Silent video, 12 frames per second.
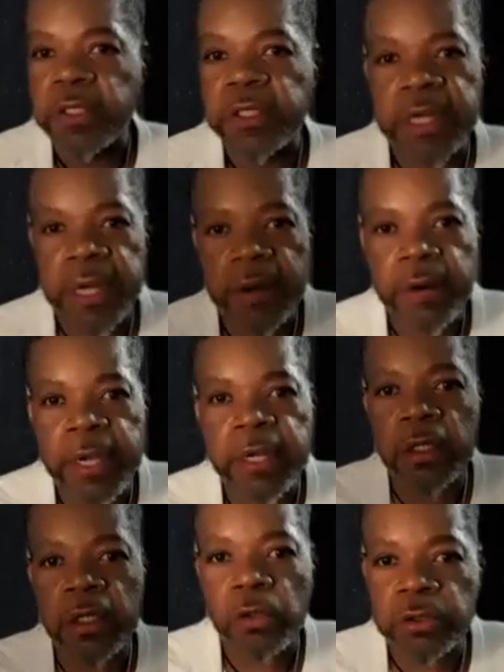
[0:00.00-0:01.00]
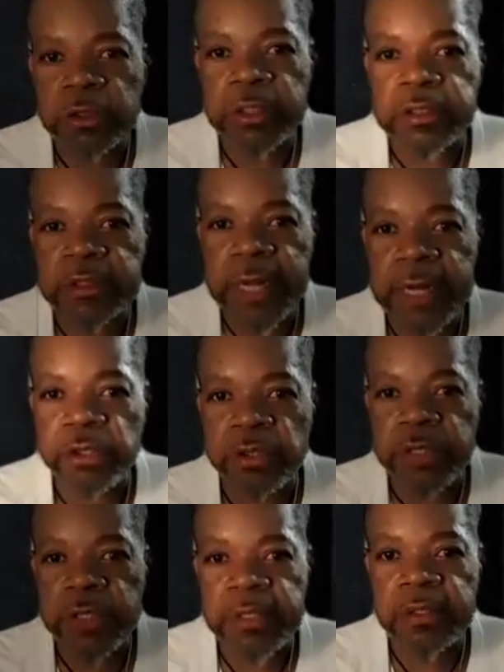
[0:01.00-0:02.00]
the care and closeness
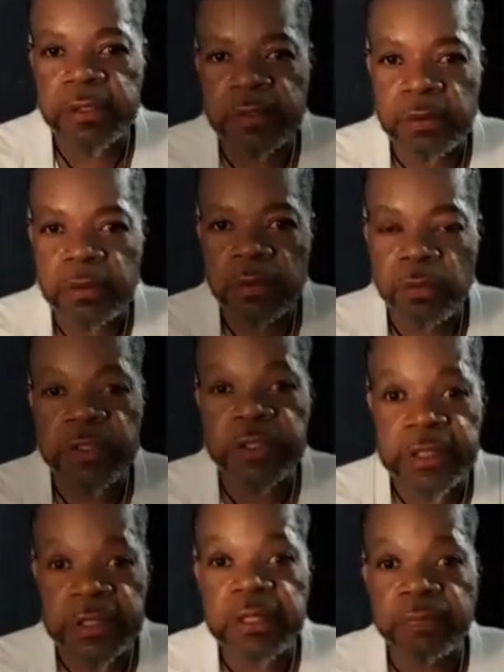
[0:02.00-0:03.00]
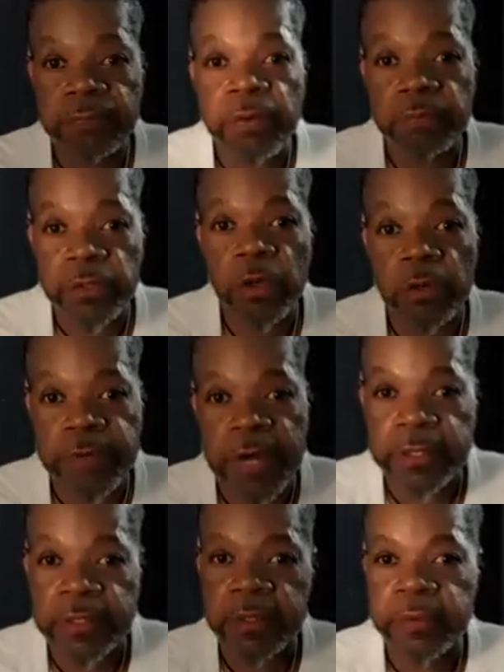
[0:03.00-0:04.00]
that you didn't receive from your
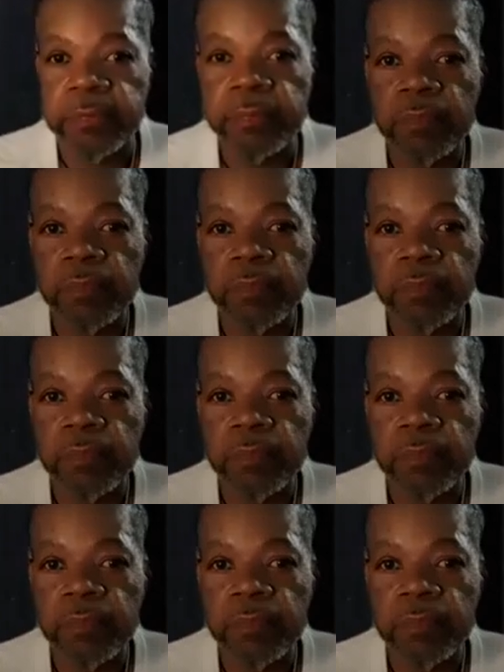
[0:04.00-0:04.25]
father,